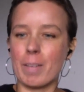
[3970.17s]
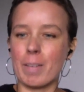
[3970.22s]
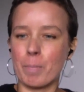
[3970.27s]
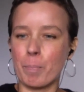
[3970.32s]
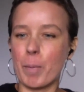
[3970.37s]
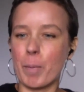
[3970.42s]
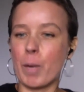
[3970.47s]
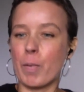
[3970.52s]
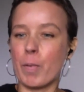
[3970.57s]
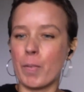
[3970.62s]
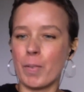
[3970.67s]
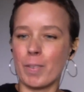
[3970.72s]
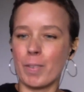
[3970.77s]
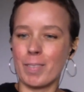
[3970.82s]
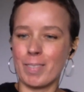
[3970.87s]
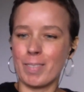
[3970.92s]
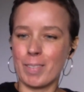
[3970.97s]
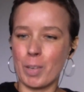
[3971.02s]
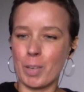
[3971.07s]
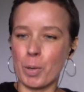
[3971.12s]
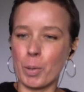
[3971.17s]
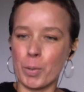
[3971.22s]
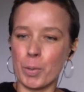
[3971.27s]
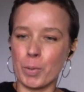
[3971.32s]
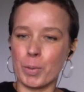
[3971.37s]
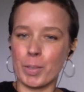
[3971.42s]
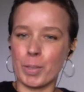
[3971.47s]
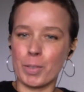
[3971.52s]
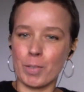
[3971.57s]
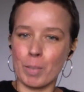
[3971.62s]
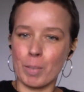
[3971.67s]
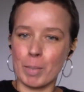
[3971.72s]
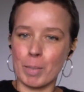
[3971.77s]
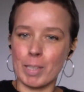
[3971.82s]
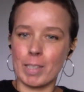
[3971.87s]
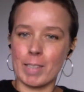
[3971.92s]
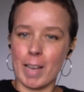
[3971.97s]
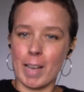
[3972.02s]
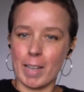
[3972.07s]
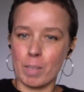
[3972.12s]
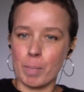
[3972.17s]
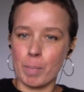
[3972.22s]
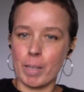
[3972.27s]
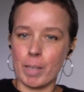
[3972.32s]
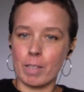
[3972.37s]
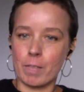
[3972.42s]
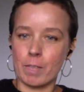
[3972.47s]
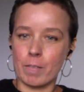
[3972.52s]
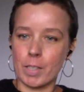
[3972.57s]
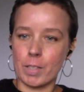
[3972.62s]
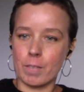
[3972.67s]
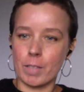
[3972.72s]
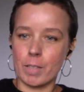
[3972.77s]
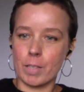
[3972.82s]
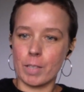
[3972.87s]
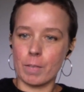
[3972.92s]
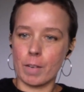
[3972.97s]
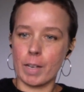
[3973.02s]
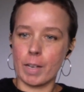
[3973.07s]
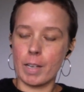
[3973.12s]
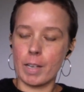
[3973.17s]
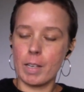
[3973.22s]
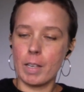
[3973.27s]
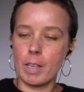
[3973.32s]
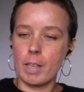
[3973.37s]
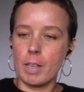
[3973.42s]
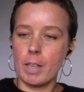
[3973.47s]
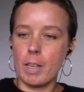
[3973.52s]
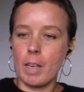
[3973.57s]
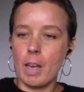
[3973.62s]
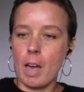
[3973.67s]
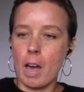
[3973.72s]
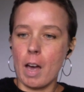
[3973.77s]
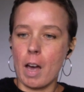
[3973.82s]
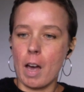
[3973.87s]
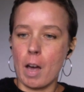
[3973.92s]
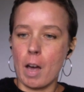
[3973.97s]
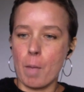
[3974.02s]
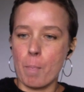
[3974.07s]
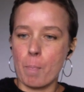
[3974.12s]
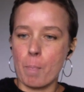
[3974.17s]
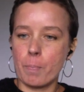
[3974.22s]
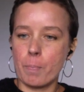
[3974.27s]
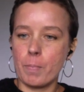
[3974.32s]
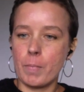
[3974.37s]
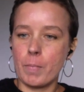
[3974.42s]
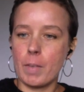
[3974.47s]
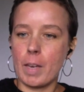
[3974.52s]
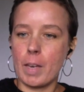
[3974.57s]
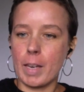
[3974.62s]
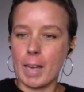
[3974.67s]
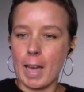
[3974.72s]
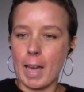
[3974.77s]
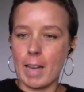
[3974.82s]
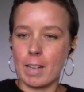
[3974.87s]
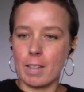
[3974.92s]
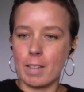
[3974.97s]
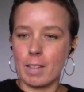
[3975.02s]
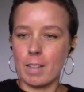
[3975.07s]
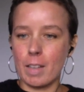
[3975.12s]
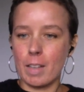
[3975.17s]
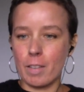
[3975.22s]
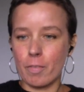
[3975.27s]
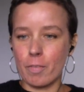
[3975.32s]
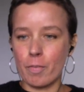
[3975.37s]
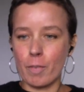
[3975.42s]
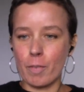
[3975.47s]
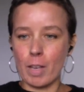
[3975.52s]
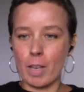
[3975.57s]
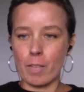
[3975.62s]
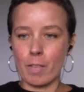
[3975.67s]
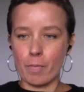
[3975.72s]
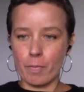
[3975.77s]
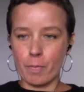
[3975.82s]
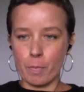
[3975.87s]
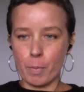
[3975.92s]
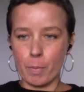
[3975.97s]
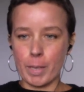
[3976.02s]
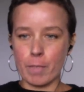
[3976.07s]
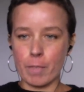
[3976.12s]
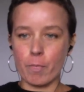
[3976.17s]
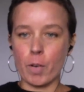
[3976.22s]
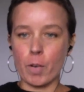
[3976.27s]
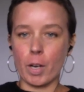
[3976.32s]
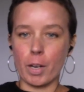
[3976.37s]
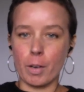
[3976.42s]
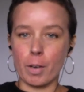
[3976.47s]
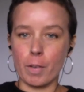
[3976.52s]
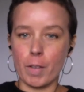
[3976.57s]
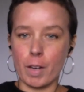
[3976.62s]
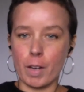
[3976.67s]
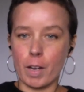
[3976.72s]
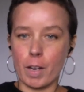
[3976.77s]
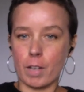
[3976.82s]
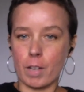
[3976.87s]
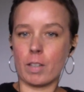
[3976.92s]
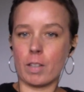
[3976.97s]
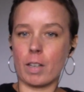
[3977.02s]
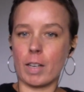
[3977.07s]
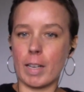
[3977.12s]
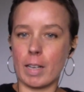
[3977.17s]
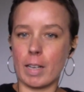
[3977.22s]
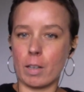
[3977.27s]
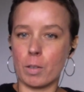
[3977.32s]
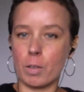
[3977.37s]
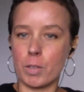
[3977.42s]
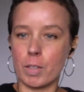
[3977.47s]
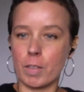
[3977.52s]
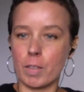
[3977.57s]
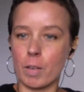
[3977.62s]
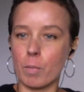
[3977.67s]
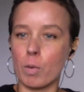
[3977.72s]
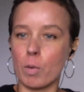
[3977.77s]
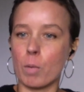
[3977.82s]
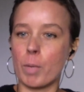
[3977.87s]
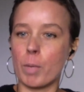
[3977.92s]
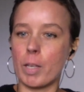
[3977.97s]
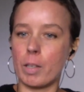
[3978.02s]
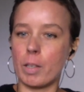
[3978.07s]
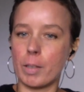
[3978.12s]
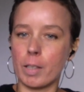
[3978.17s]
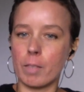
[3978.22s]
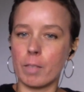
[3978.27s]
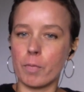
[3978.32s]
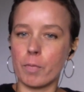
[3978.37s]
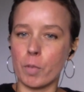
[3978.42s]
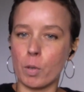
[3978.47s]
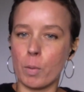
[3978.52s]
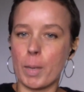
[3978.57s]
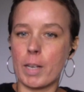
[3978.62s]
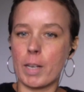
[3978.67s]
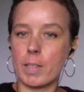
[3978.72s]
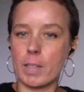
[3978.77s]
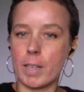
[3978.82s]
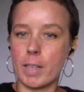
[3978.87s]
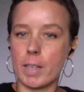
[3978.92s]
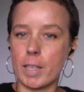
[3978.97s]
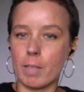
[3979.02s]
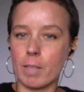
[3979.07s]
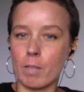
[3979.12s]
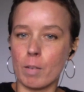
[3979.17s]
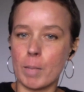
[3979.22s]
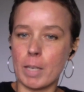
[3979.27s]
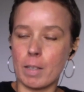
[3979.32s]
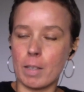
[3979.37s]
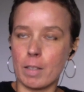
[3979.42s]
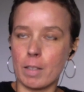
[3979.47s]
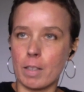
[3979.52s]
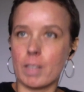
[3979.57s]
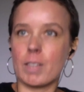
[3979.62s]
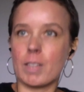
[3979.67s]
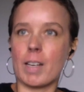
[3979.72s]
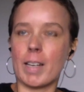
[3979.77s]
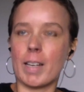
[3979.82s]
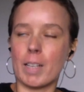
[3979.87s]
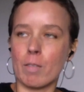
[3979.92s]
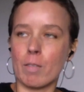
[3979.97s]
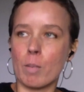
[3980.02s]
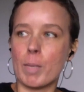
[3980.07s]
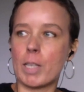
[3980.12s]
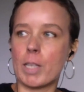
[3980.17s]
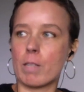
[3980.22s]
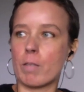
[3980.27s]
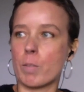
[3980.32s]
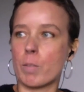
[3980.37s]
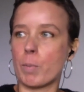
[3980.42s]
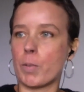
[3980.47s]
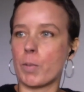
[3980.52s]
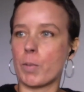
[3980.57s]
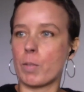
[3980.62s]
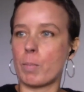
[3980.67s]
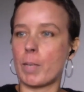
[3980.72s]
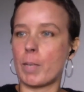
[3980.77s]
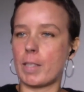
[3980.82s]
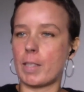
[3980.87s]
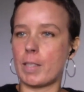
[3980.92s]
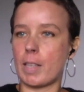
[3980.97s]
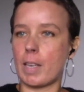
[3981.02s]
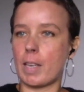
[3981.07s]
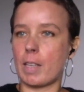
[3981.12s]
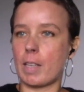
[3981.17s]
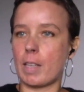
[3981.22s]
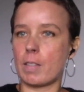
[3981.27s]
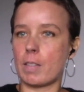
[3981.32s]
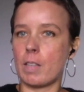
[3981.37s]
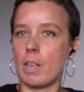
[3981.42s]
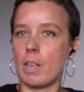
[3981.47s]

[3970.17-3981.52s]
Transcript: both causal contributors and beneficiaries, right? Again, if we follow the underlying logic that what we're looking for when assigning remedial responsibility is